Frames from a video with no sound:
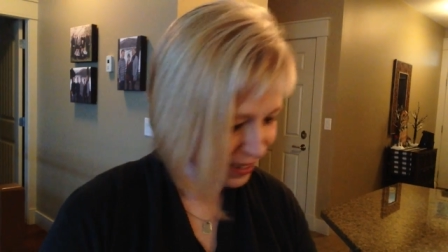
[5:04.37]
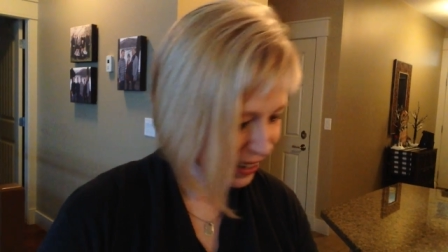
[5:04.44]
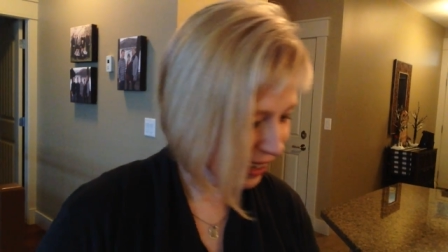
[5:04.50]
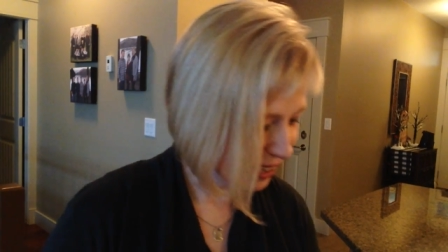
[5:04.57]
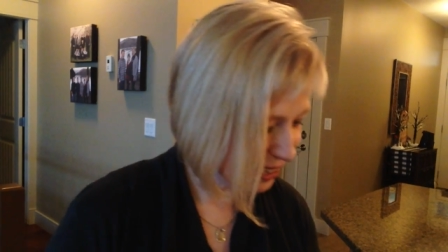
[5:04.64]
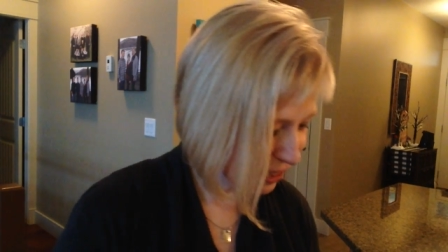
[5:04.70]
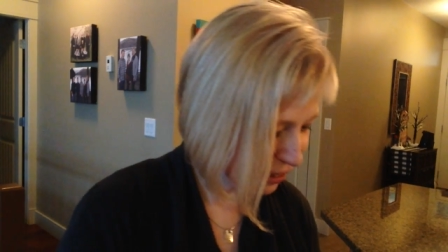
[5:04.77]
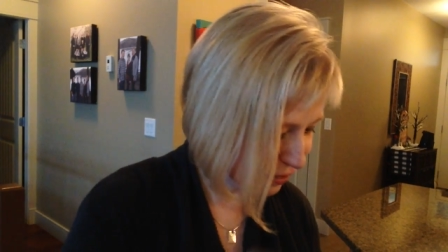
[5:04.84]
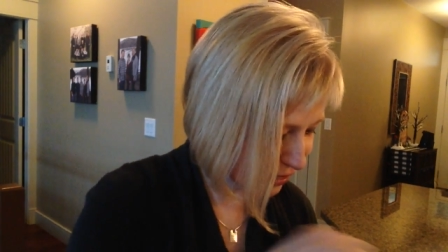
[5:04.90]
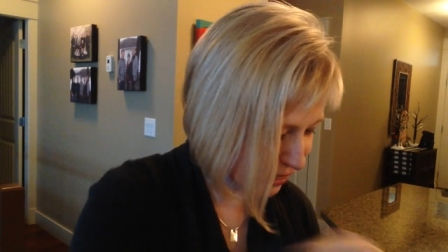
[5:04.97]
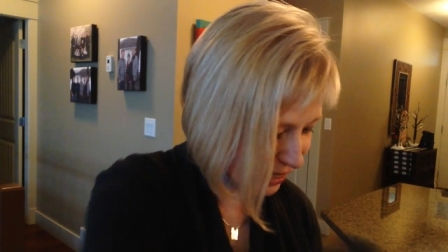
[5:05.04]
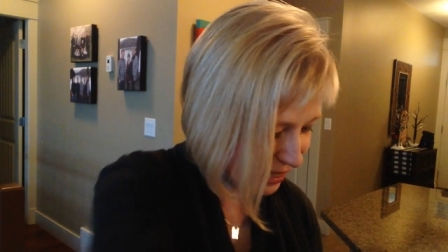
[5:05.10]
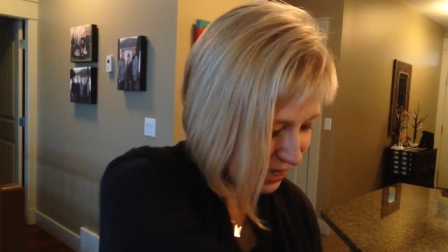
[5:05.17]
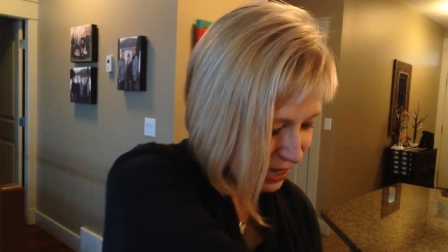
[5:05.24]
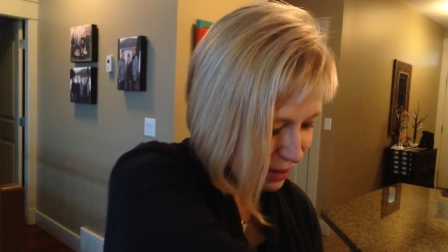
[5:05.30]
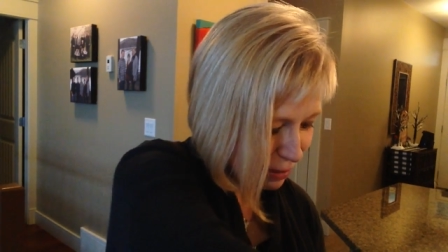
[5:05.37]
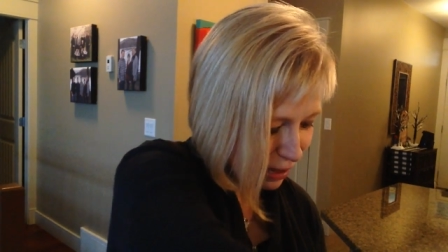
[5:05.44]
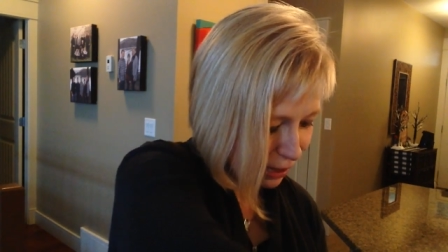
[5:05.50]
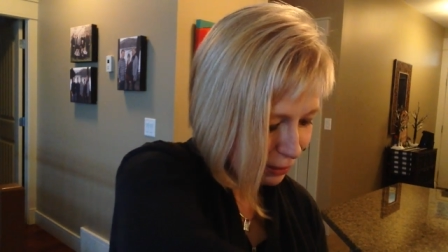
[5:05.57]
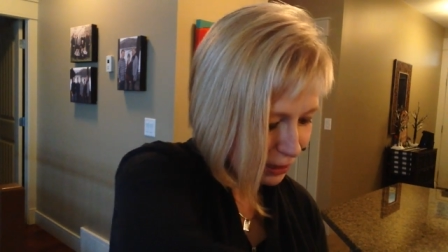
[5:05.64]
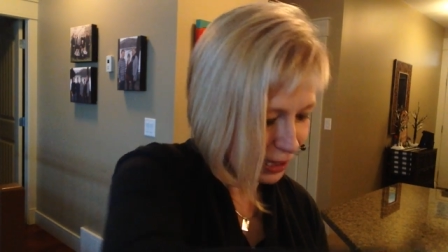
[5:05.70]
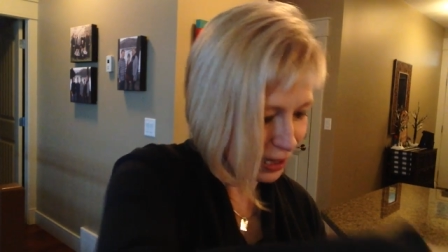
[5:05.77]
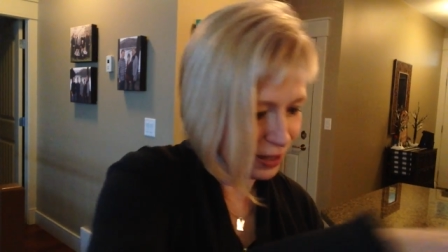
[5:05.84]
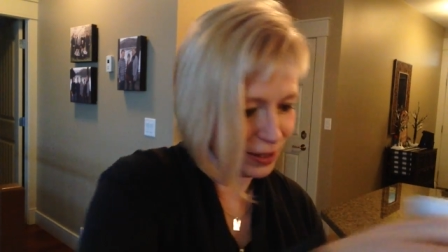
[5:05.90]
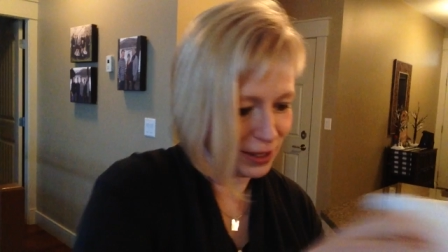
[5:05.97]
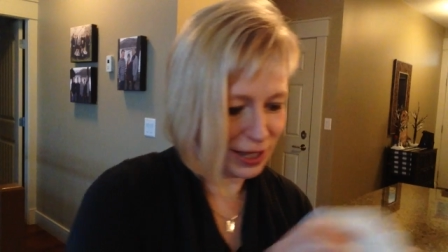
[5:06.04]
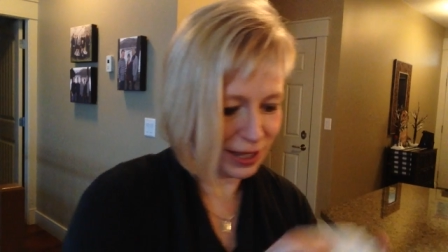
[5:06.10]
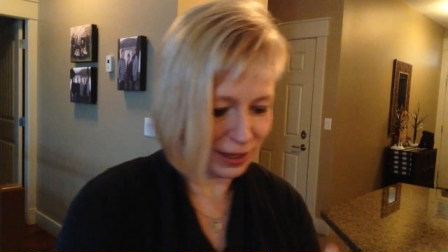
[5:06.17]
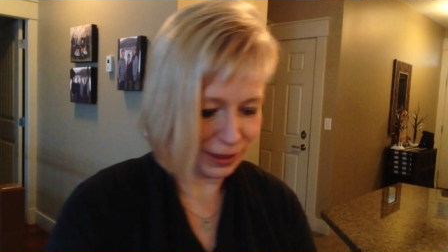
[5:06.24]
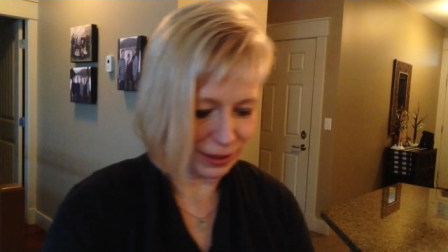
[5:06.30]
I'll definitely be able to use
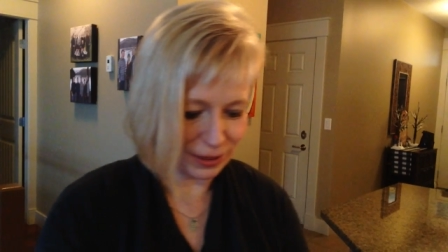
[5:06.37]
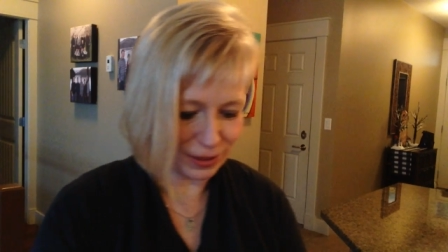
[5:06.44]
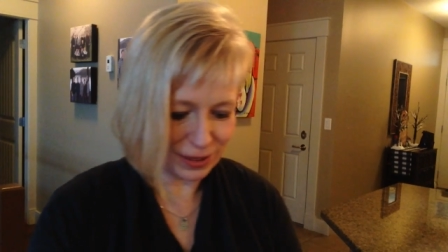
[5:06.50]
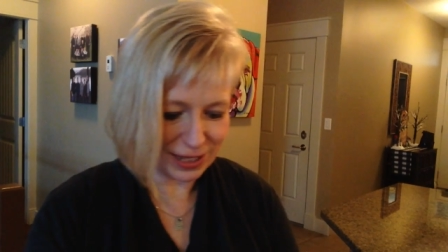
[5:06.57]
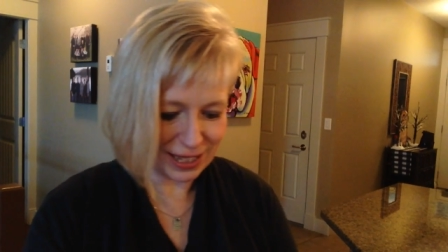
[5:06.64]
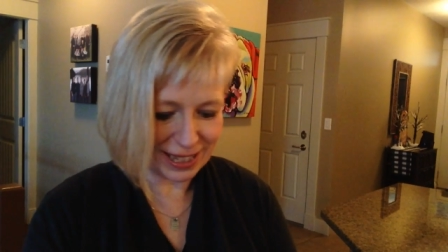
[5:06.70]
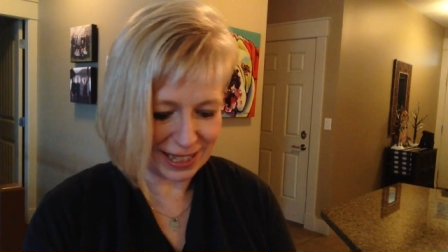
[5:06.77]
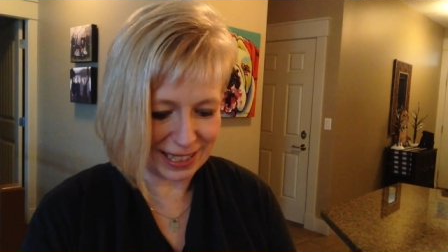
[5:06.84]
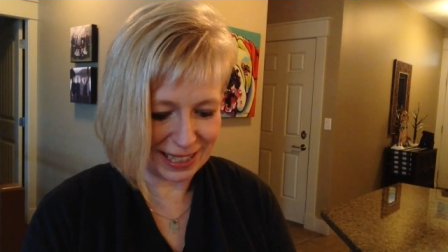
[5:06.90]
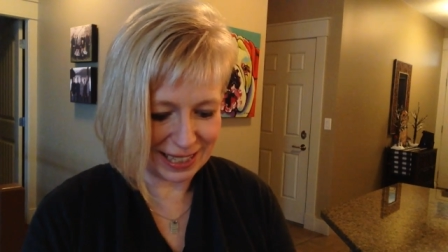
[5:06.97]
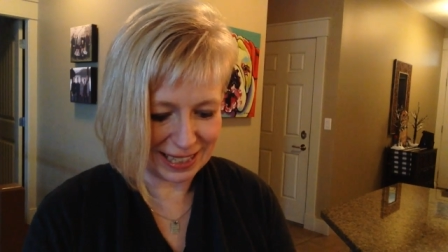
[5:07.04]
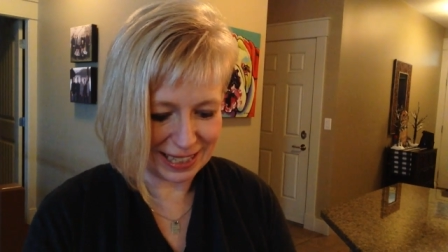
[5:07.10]
those.